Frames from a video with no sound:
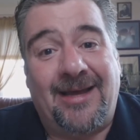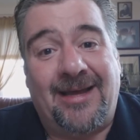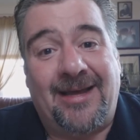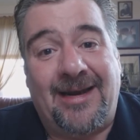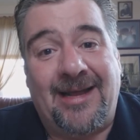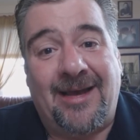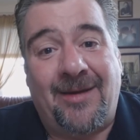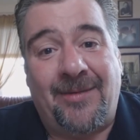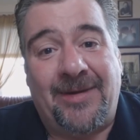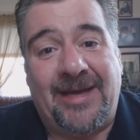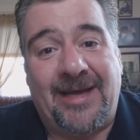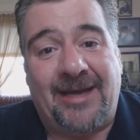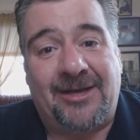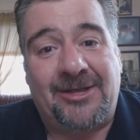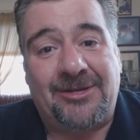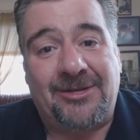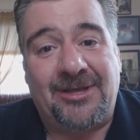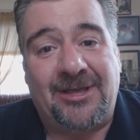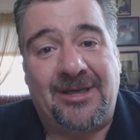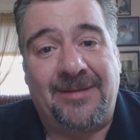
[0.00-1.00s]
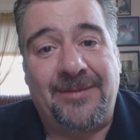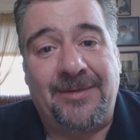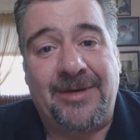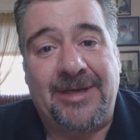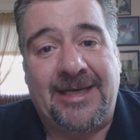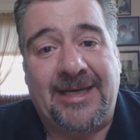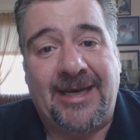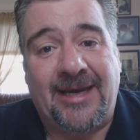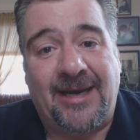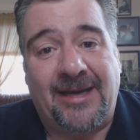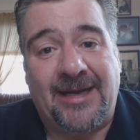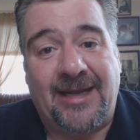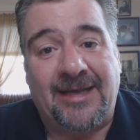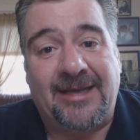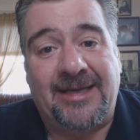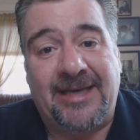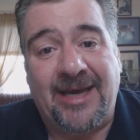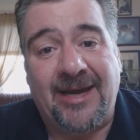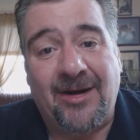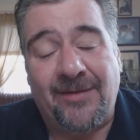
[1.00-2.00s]
and how we actually communicate
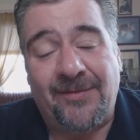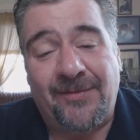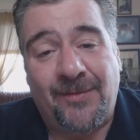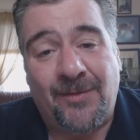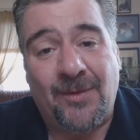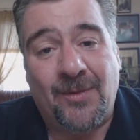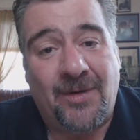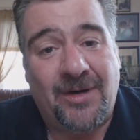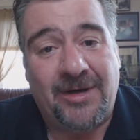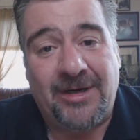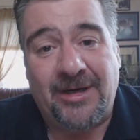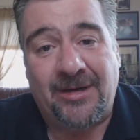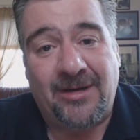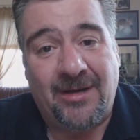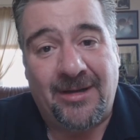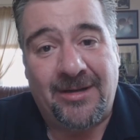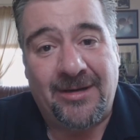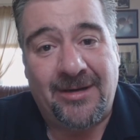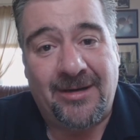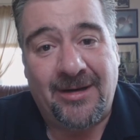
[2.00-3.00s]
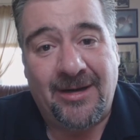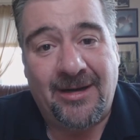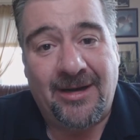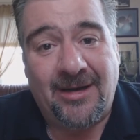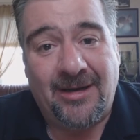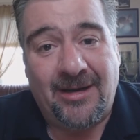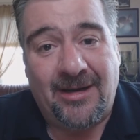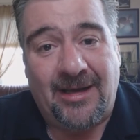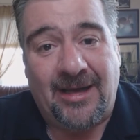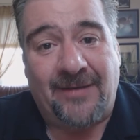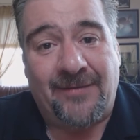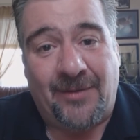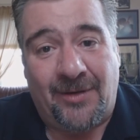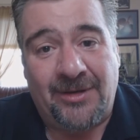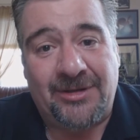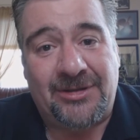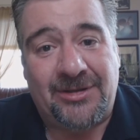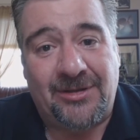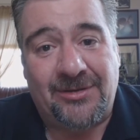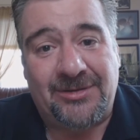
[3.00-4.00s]
and care for one another have
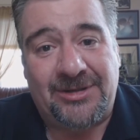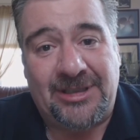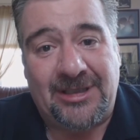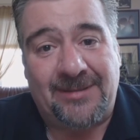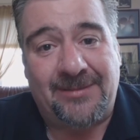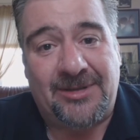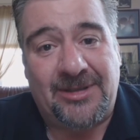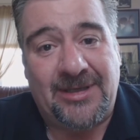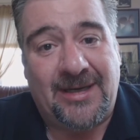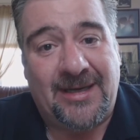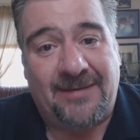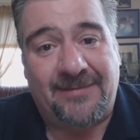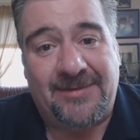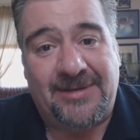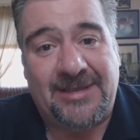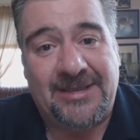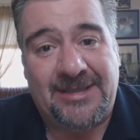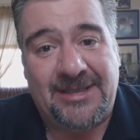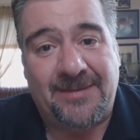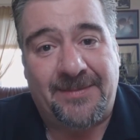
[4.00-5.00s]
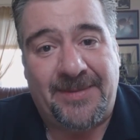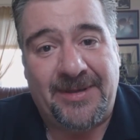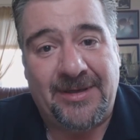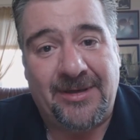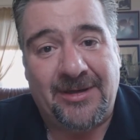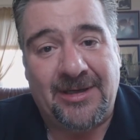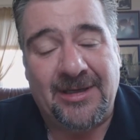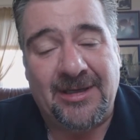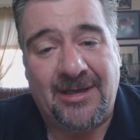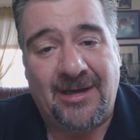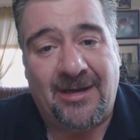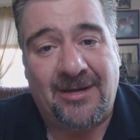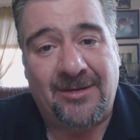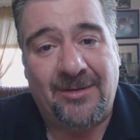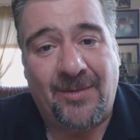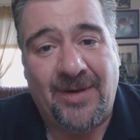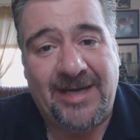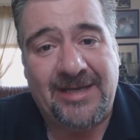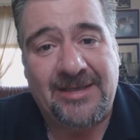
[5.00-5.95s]
also seemed to have disappeared and gone the